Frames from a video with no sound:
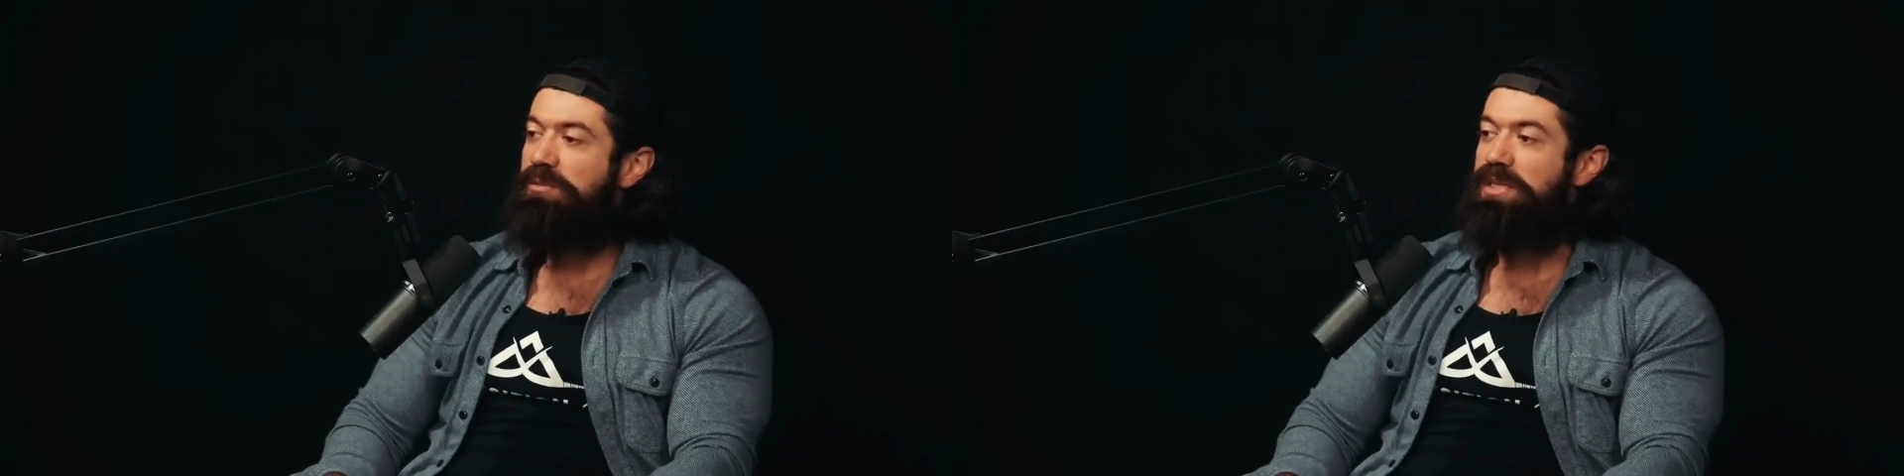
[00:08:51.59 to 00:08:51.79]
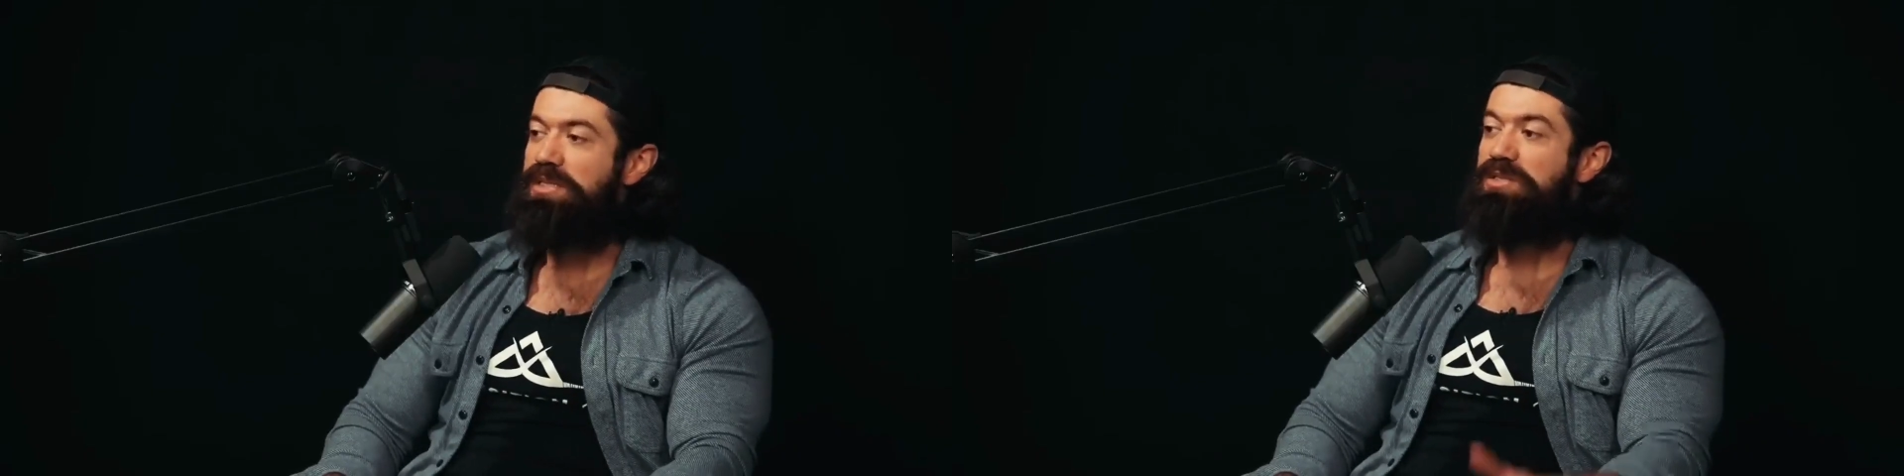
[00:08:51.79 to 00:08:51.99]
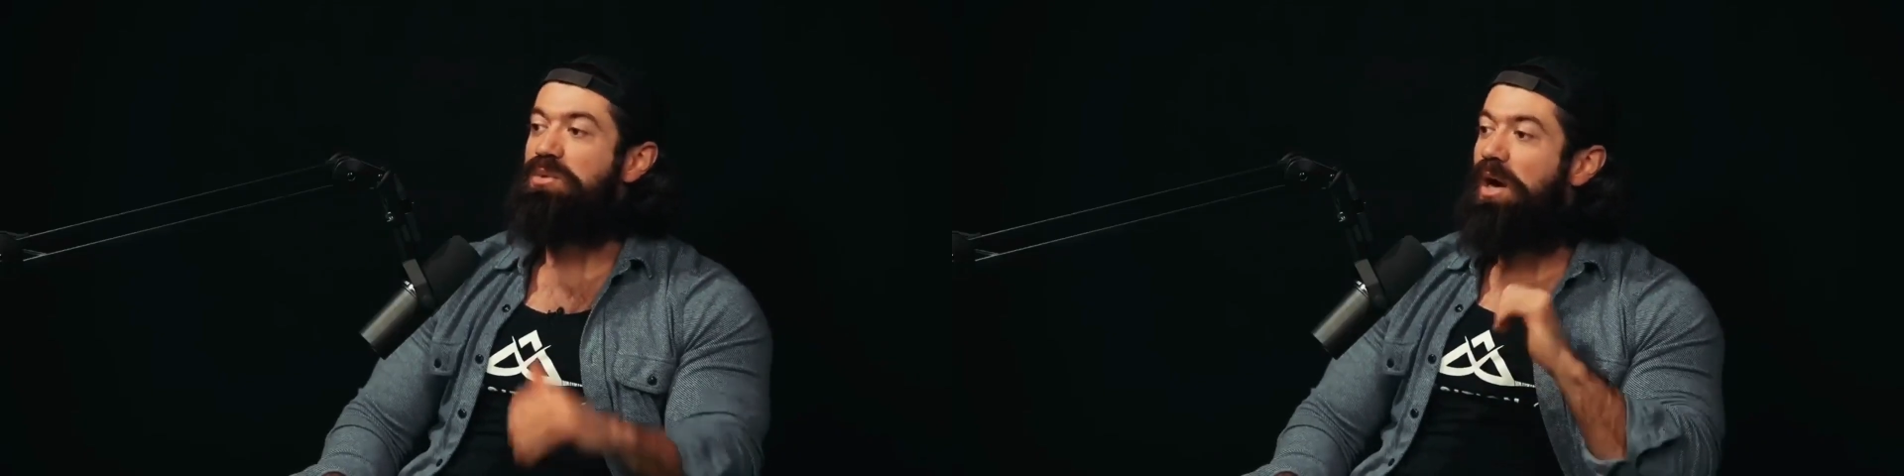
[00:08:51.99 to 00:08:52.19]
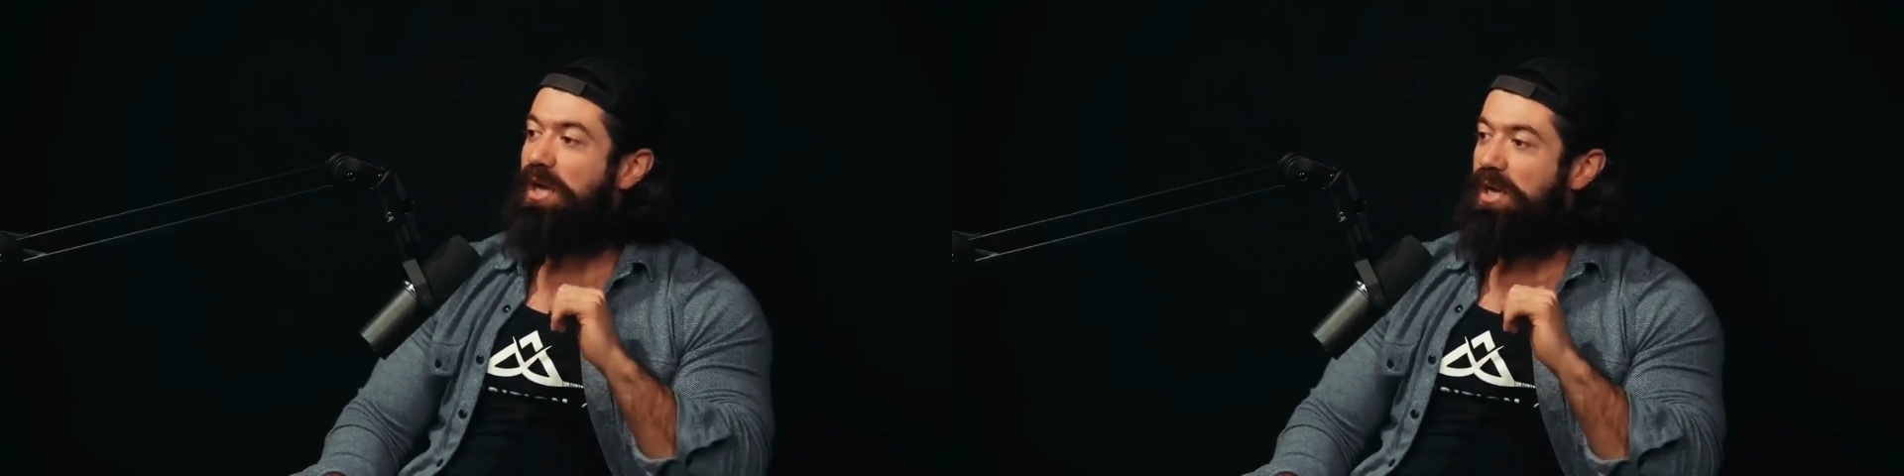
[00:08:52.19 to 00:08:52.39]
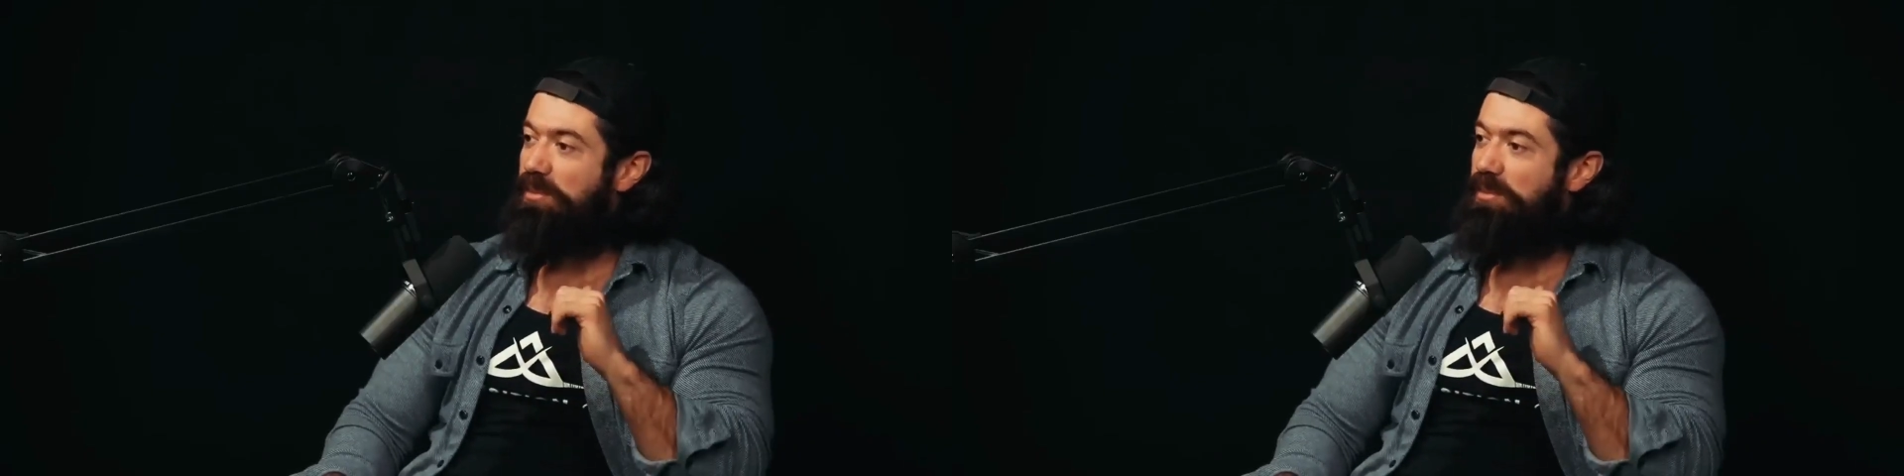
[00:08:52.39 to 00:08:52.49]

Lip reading: because that's who I